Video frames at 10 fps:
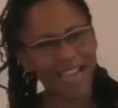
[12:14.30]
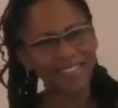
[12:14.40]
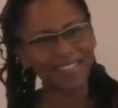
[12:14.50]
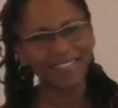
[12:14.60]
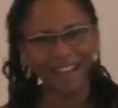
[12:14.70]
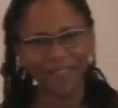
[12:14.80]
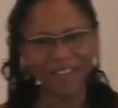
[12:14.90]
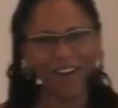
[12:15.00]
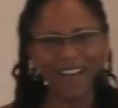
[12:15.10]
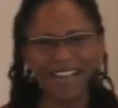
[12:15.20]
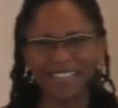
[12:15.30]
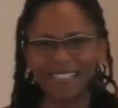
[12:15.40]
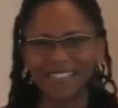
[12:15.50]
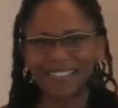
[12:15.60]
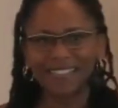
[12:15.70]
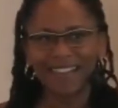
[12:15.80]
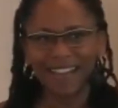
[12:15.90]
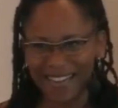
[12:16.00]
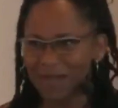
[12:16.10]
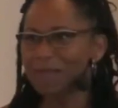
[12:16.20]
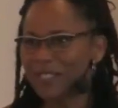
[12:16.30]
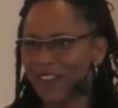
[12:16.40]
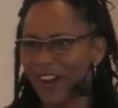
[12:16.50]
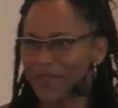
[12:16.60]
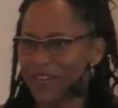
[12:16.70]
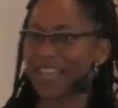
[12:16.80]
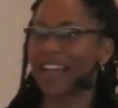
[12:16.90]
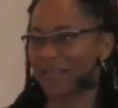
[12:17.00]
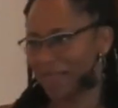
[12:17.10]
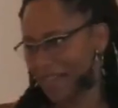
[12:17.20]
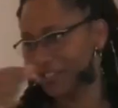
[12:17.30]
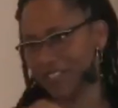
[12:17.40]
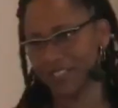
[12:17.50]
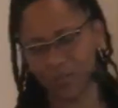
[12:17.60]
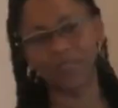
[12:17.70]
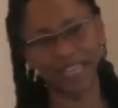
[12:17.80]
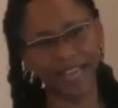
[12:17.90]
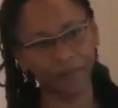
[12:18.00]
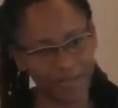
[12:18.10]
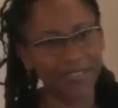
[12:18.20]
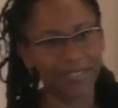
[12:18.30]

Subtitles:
nothing on it, and I'm starving. And I think Jesus was angry still